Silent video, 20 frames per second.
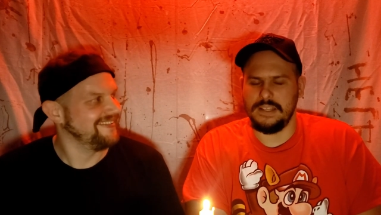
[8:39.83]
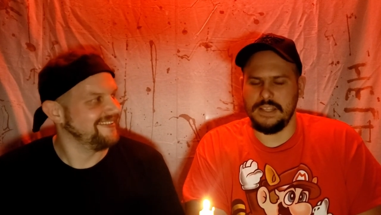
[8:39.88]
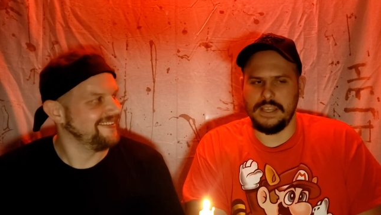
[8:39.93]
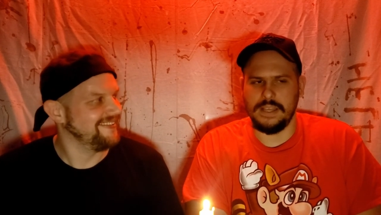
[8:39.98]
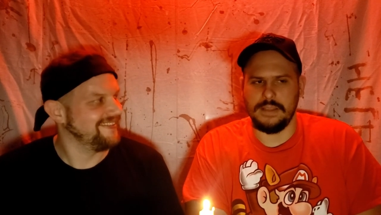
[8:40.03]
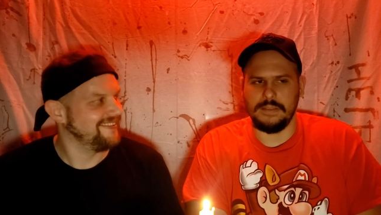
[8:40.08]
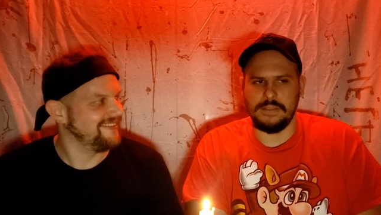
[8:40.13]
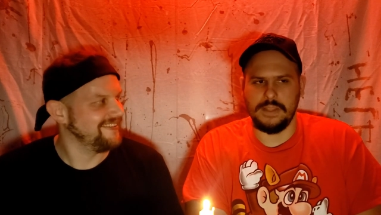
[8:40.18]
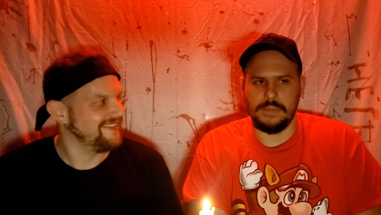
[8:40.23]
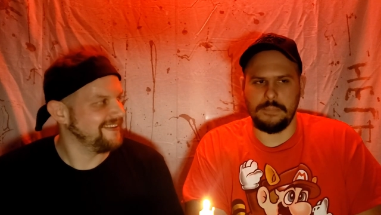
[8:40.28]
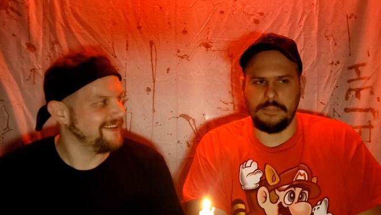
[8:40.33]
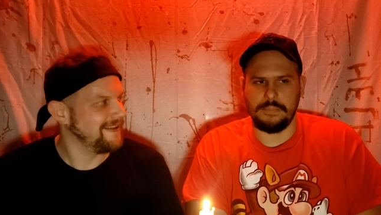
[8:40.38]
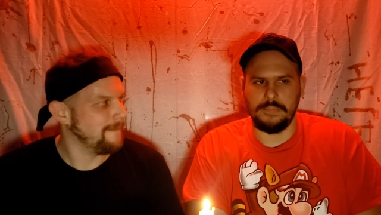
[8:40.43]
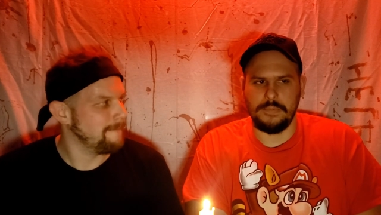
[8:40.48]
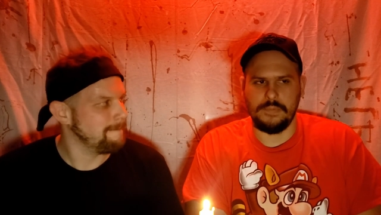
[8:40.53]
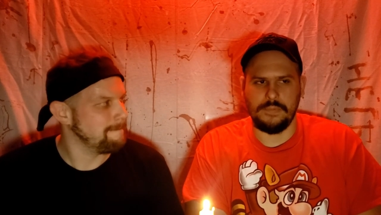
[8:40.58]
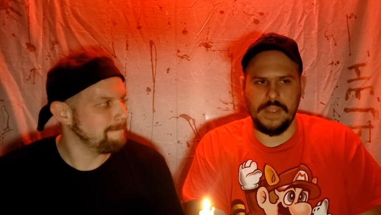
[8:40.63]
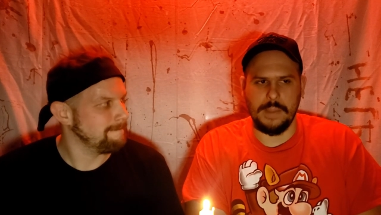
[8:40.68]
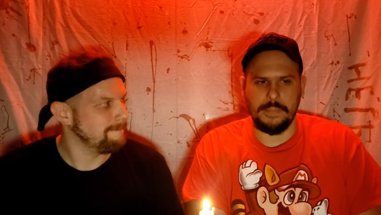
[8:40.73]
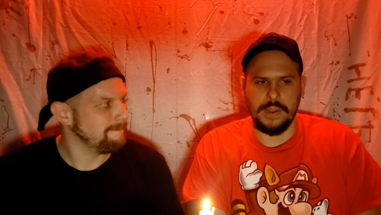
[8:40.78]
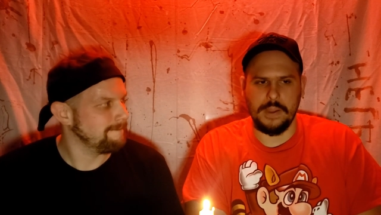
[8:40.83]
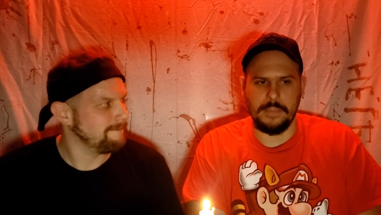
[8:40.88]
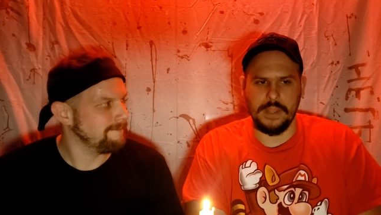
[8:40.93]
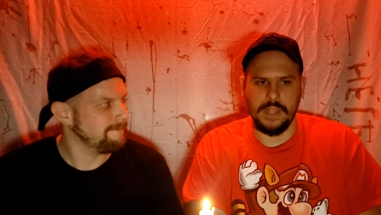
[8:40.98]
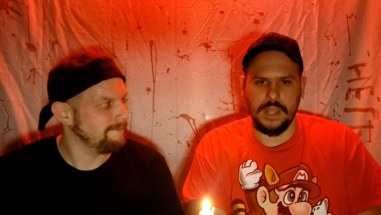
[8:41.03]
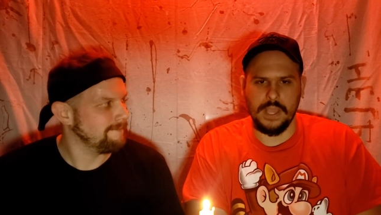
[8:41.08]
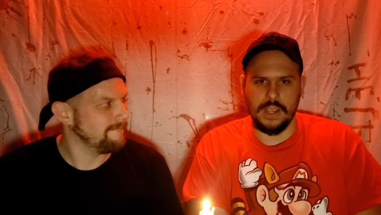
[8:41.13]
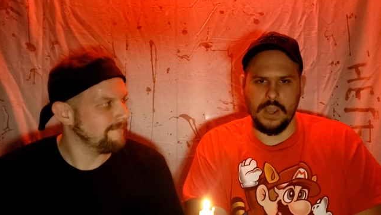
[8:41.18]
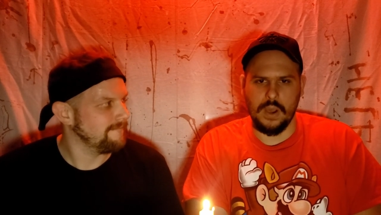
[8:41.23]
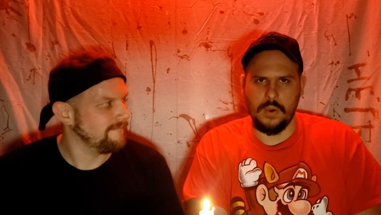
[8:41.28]
Speaker 1: the vampire be
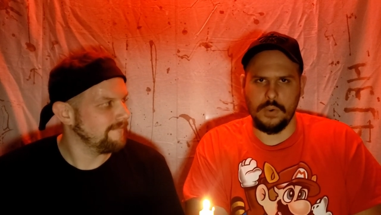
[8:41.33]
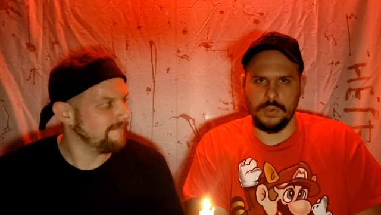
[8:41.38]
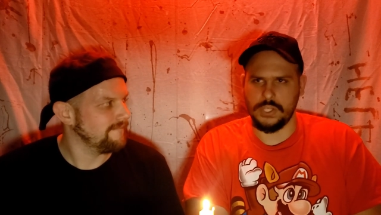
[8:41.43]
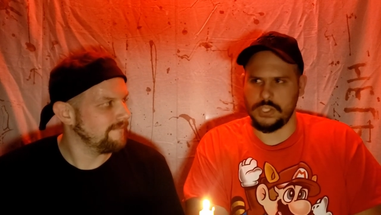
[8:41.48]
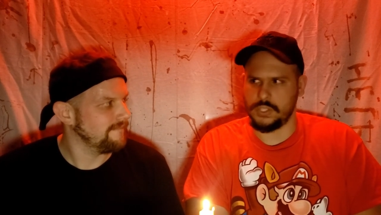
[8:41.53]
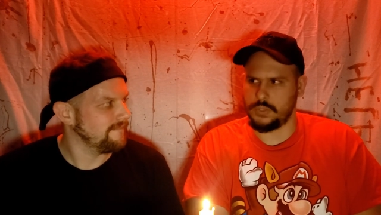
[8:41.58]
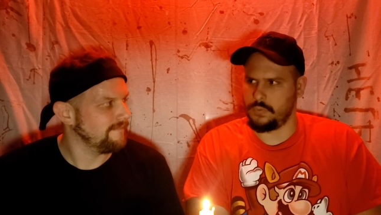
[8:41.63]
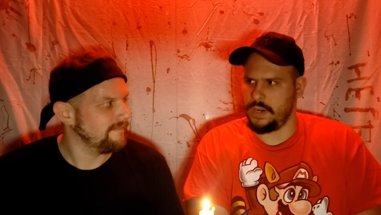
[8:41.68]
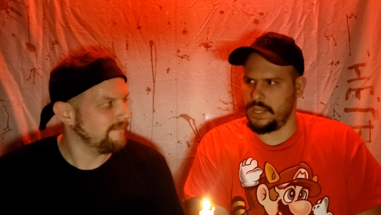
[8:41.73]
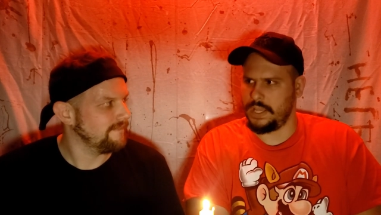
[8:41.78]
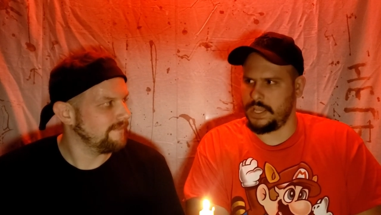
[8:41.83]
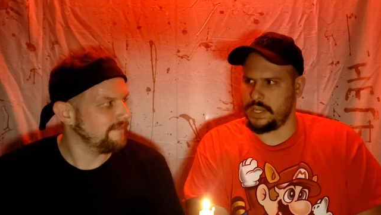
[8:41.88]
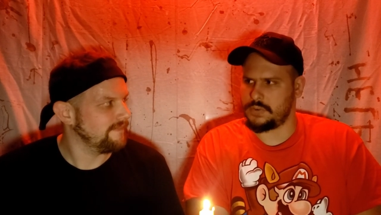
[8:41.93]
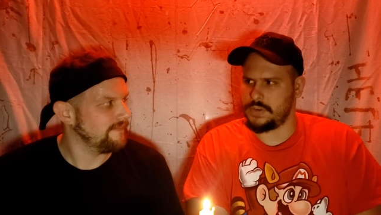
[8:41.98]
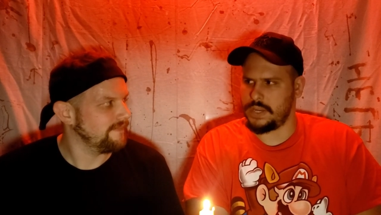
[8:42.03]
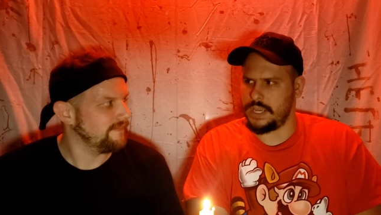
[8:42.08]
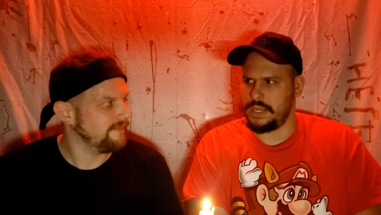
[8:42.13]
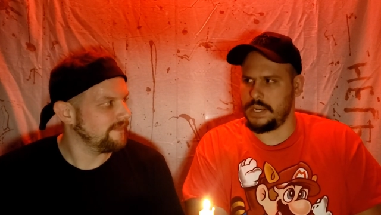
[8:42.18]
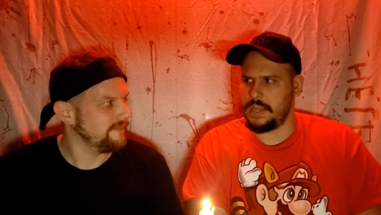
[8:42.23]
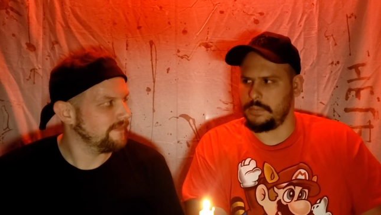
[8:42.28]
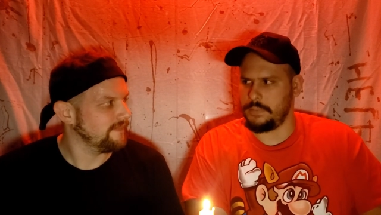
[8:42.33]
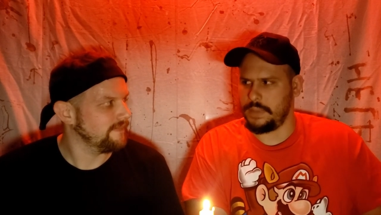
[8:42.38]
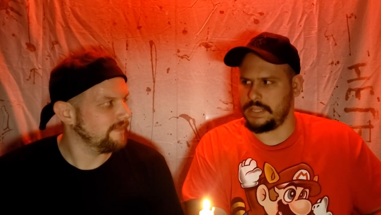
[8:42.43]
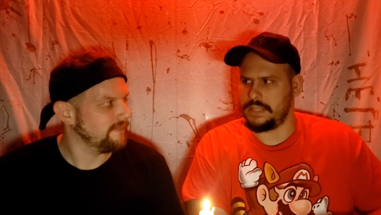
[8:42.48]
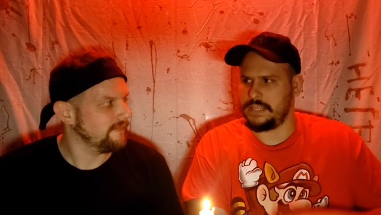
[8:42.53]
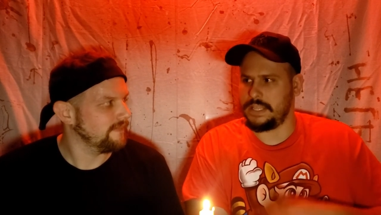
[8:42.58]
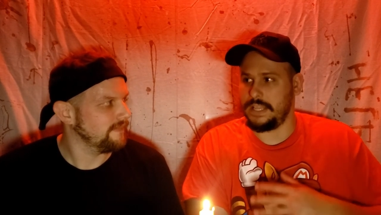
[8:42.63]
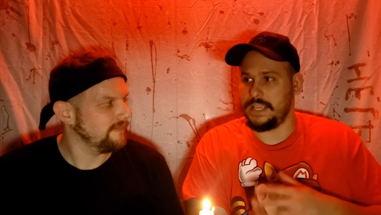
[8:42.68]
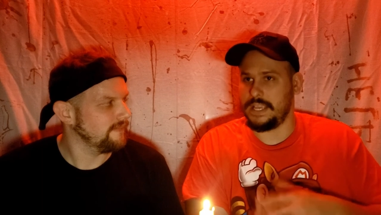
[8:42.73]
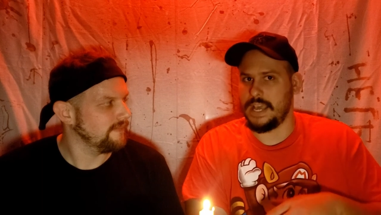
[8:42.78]
like, "Oh, she's really attractive." You know,
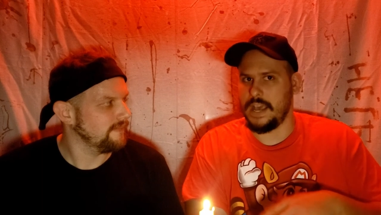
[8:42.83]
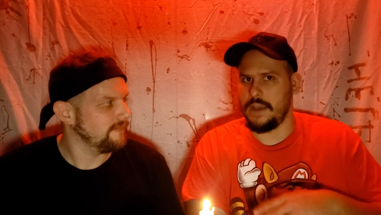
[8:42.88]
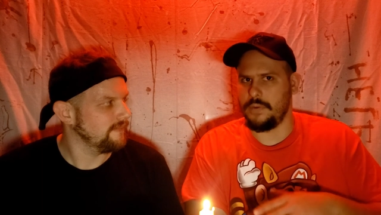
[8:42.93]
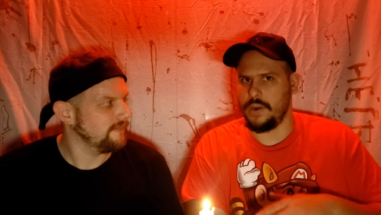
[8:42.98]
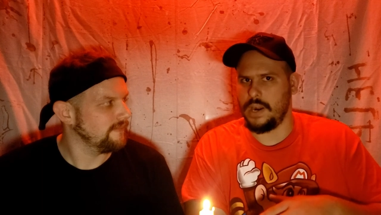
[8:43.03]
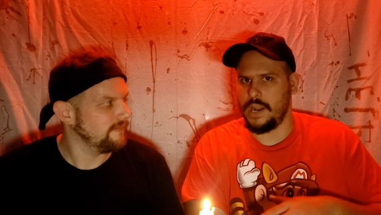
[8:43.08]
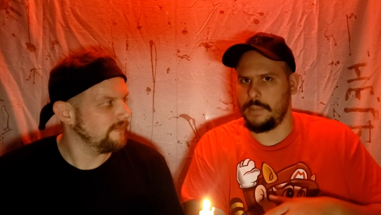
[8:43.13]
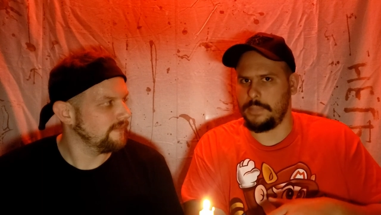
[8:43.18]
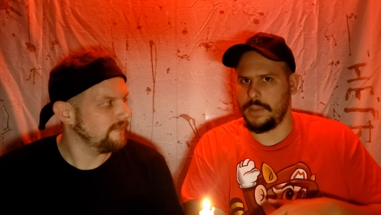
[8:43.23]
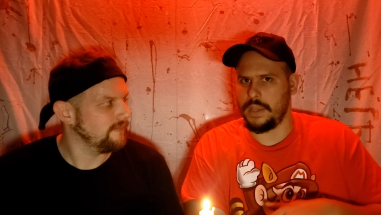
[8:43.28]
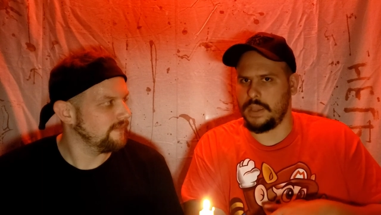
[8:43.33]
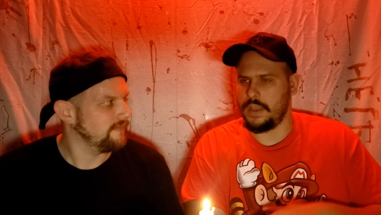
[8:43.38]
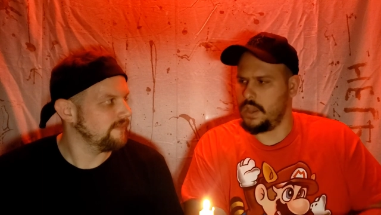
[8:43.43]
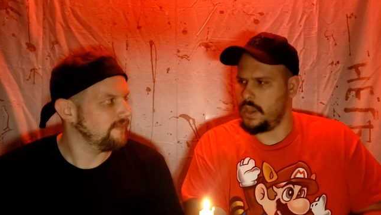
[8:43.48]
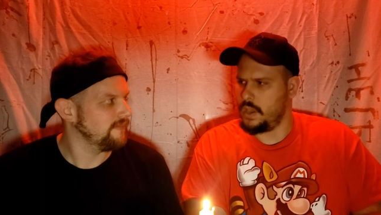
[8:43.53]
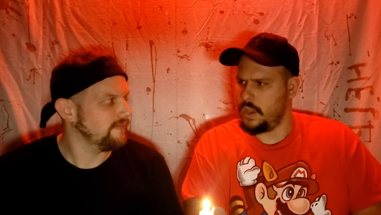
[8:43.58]
like they cover it up. Like,